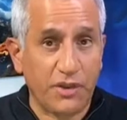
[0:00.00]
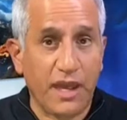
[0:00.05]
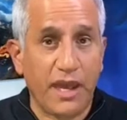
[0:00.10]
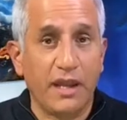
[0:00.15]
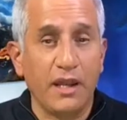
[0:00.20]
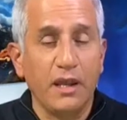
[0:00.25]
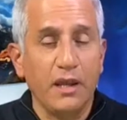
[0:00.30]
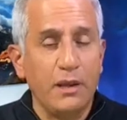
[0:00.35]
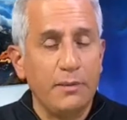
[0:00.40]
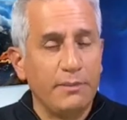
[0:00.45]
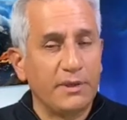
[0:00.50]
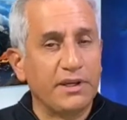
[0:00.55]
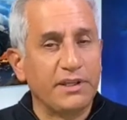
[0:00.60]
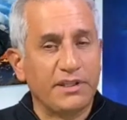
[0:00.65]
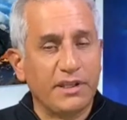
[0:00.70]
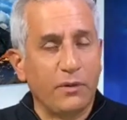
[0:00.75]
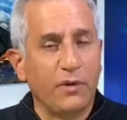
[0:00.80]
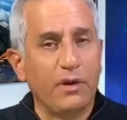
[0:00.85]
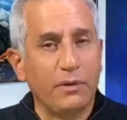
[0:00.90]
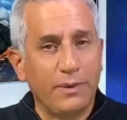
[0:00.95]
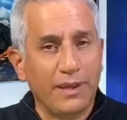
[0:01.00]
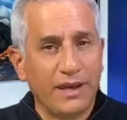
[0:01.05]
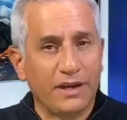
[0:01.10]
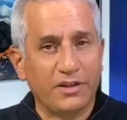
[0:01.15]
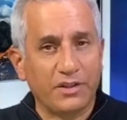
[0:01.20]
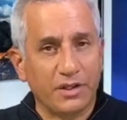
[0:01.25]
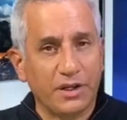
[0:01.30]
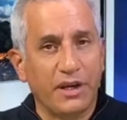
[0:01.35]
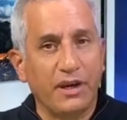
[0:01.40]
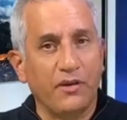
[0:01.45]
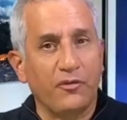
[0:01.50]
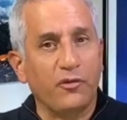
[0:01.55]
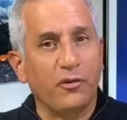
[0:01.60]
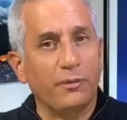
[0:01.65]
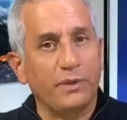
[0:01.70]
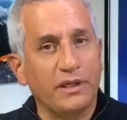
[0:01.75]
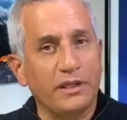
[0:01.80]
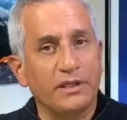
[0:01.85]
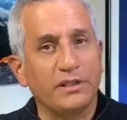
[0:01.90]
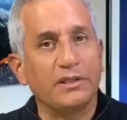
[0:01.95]
that, because they want to be extra careful,
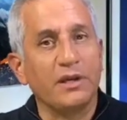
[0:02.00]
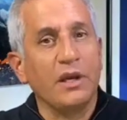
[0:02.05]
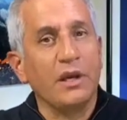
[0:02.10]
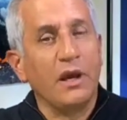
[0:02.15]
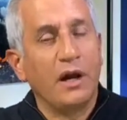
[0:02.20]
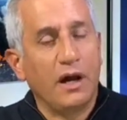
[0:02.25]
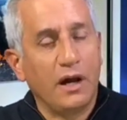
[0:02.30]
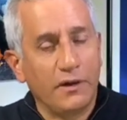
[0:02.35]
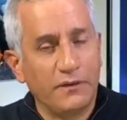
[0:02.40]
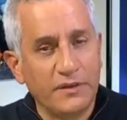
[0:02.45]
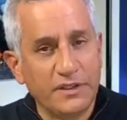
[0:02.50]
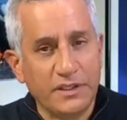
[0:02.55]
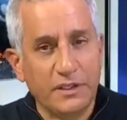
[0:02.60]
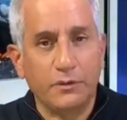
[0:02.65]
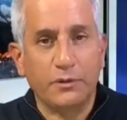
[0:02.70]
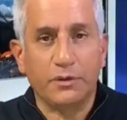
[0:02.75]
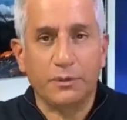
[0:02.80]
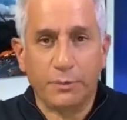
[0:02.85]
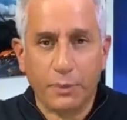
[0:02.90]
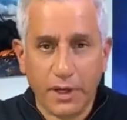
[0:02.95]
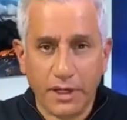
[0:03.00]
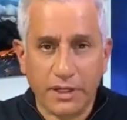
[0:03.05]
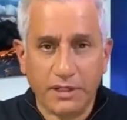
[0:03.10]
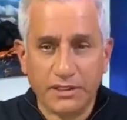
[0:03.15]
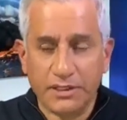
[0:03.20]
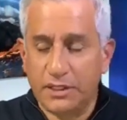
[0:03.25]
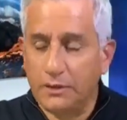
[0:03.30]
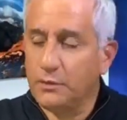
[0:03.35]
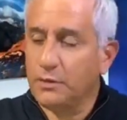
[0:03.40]
because obviously with the pregnancy,